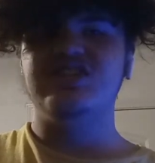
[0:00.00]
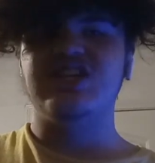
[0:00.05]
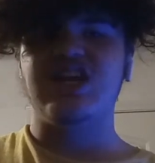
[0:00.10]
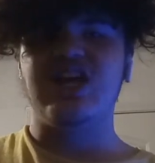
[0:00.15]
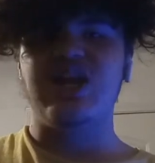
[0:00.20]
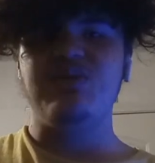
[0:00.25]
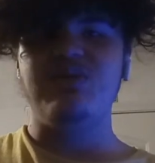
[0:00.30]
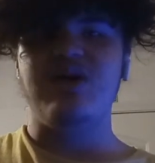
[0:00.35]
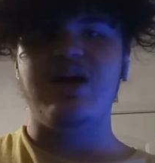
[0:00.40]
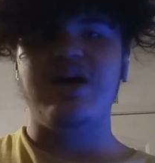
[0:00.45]

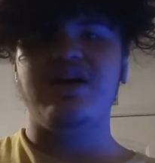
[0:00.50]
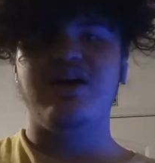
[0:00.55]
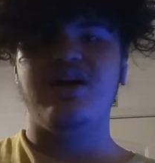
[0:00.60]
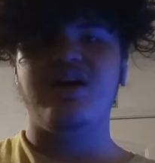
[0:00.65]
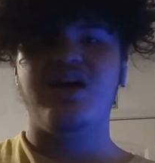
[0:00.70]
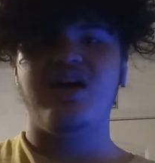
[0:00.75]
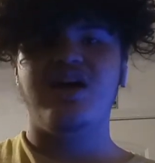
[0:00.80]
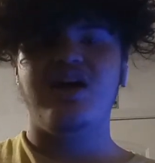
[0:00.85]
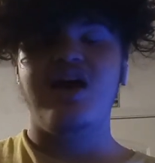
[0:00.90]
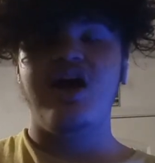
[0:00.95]
I'm like,
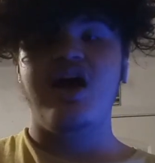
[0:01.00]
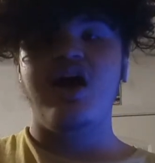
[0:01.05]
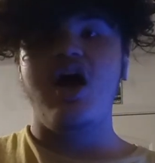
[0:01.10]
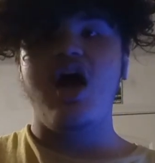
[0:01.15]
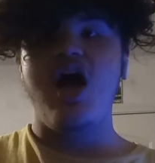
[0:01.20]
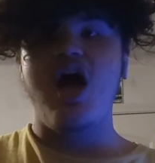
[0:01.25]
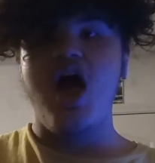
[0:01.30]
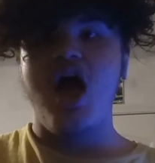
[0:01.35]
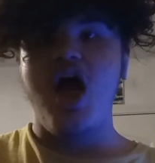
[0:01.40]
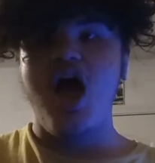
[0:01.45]

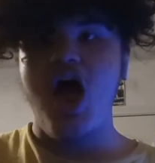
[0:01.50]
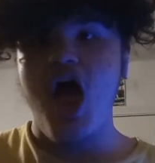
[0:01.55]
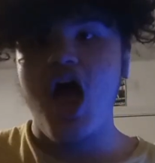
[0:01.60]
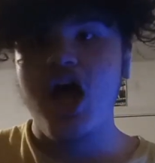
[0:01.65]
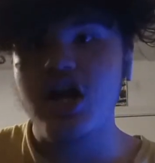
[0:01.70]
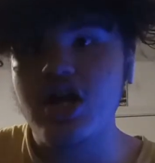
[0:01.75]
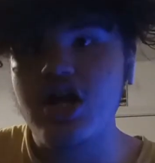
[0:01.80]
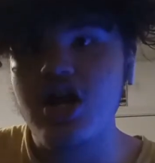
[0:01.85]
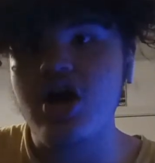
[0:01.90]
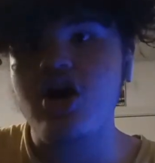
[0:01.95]
I
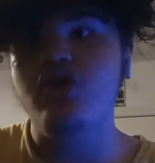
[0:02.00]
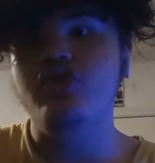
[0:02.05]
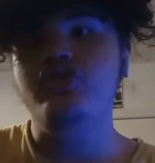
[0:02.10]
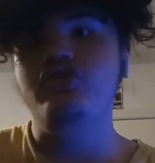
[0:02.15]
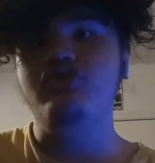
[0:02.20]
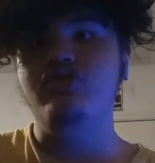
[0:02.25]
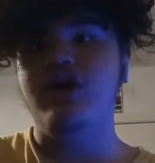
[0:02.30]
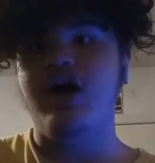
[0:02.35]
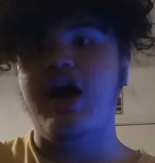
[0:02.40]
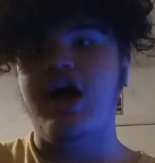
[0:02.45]
know
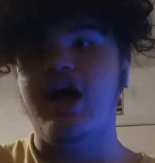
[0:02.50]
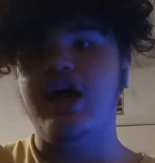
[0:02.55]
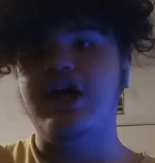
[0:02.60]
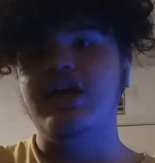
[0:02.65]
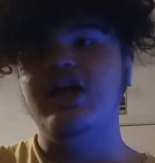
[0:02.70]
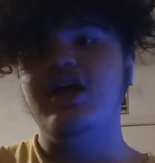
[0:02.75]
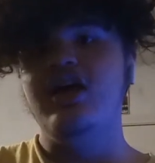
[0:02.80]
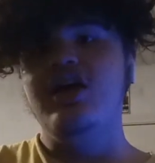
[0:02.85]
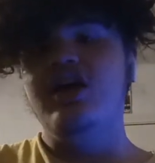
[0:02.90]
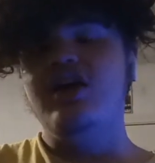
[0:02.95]
you
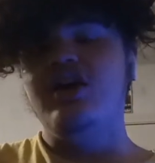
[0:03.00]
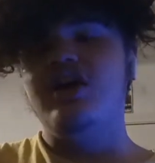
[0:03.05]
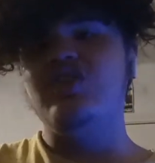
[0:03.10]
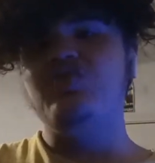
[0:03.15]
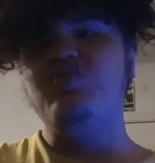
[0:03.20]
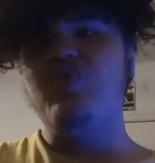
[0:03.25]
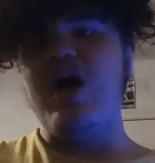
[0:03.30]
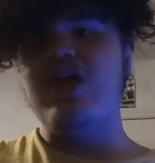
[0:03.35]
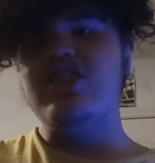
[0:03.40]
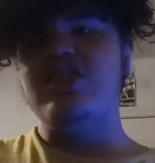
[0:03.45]
lying. Because
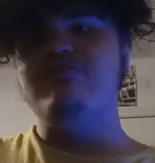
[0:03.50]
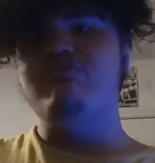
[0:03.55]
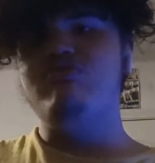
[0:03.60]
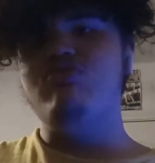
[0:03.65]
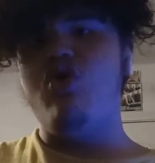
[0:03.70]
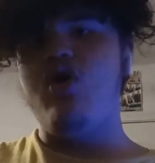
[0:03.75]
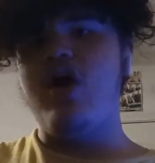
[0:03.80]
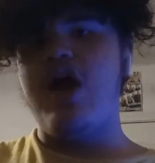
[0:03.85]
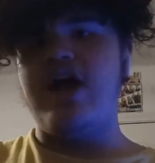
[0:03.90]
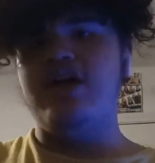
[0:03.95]
why the
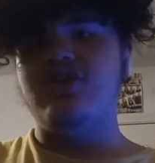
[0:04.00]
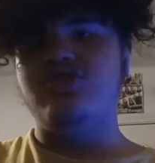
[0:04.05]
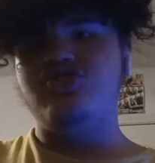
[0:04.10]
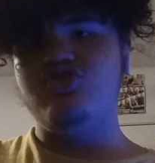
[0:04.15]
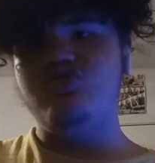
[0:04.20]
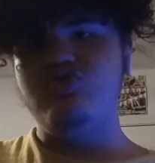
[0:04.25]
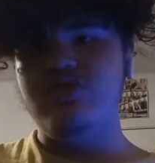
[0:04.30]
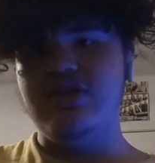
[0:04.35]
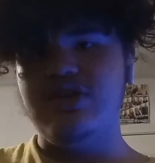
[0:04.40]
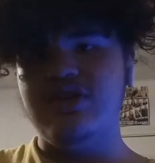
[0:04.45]
more I
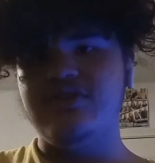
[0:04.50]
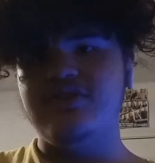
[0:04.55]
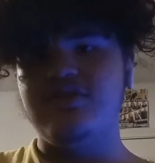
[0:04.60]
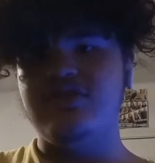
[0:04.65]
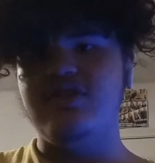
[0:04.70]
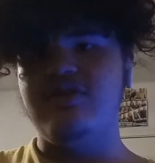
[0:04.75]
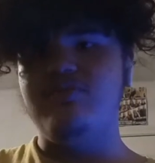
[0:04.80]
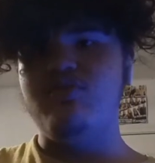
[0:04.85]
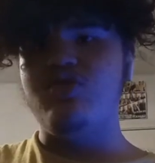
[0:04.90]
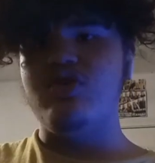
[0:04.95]
chew this,
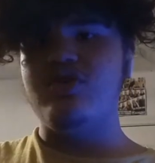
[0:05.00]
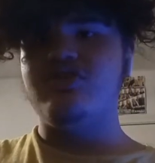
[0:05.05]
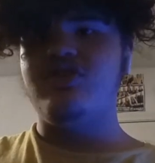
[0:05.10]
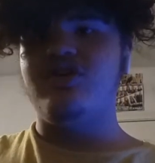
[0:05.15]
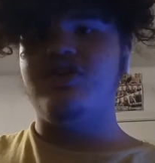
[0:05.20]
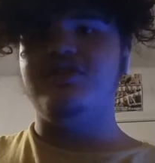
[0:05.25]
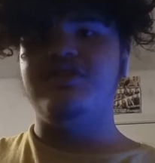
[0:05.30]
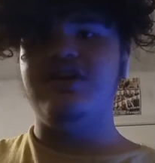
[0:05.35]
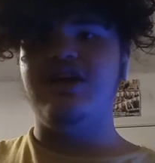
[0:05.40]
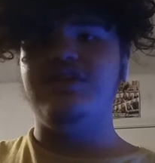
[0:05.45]
the more it's
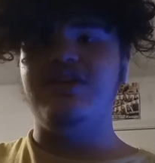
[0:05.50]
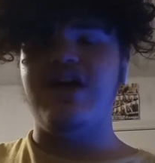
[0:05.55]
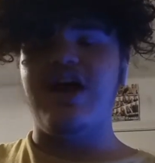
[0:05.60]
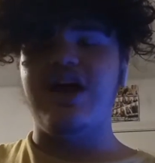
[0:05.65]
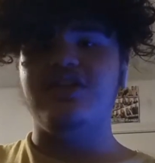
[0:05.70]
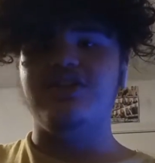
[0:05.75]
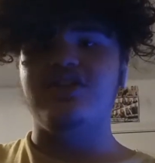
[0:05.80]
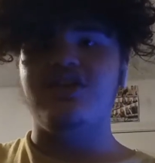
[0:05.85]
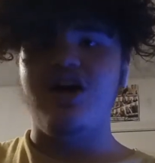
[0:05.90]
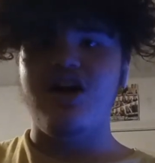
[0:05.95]
starting to taste
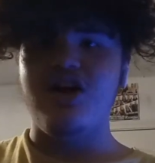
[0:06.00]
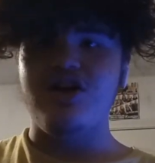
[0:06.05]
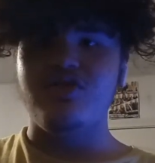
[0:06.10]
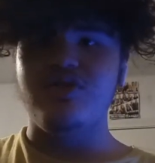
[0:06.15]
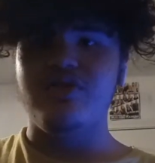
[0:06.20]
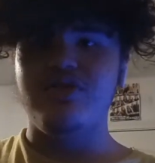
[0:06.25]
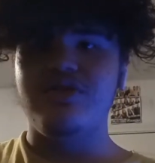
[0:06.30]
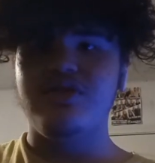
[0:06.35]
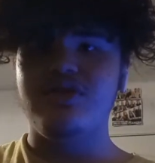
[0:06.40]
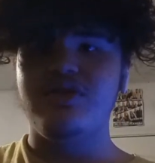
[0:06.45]
like the
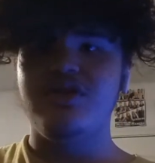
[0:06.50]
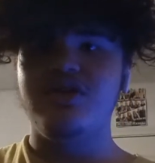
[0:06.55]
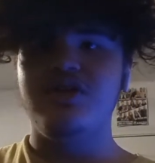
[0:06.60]
earth.